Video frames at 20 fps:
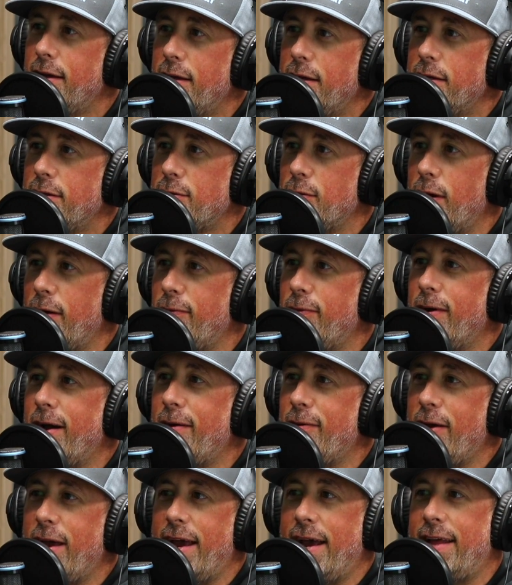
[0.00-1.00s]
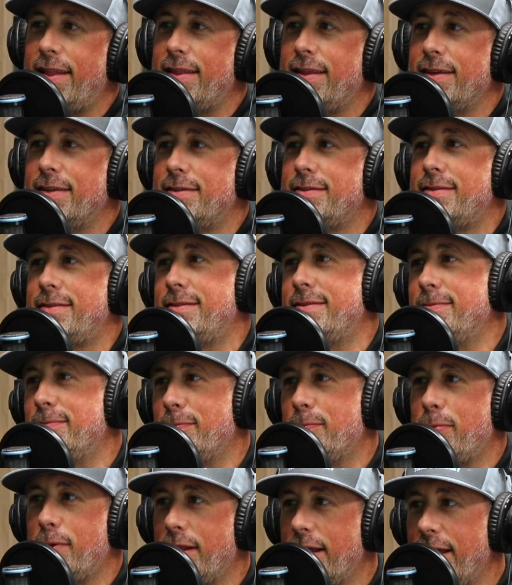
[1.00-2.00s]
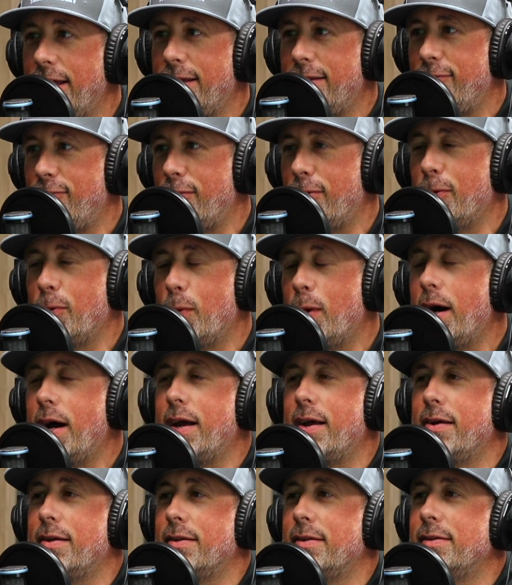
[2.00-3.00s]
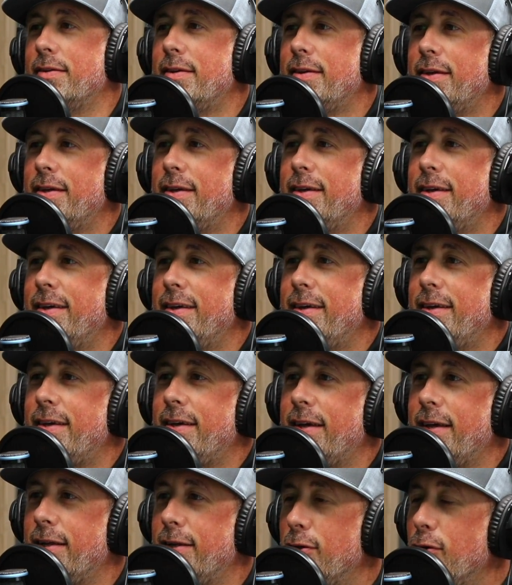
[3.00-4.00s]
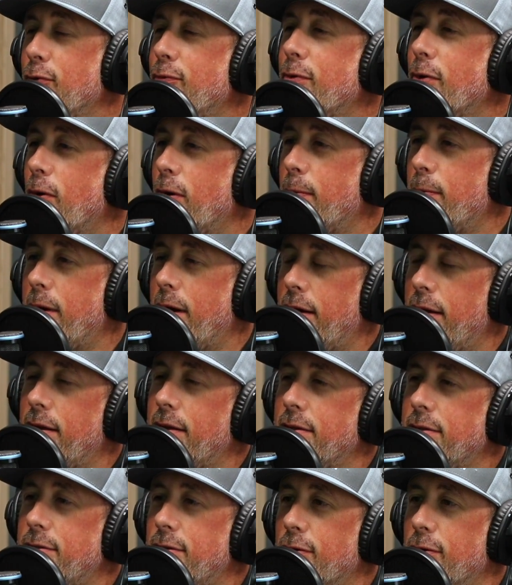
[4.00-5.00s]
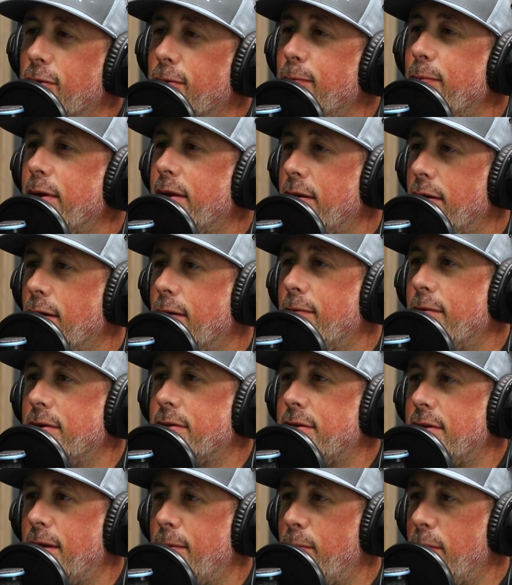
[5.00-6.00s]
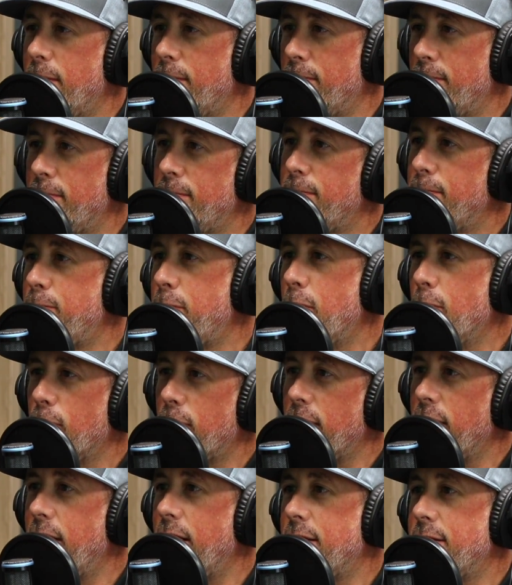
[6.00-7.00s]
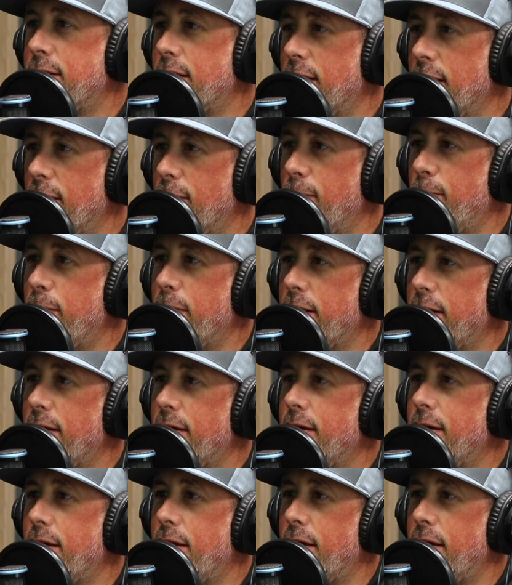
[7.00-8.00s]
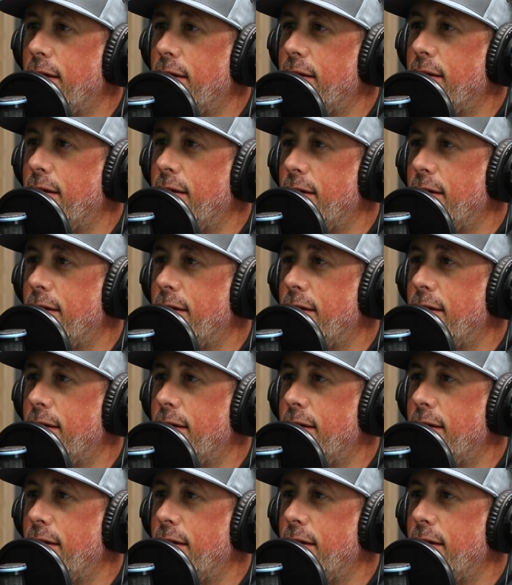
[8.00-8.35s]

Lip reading: So I've had this planned for a while, and you've known about it. And so you've been nervous, and I've been poking at you a little bit. And